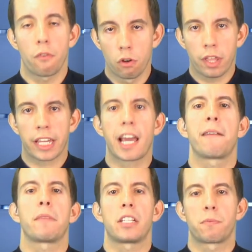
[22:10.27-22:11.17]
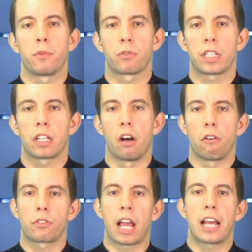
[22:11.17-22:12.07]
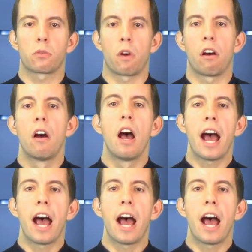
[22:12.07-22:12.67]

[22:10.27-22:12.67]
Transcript: or they can be sporting goals as well.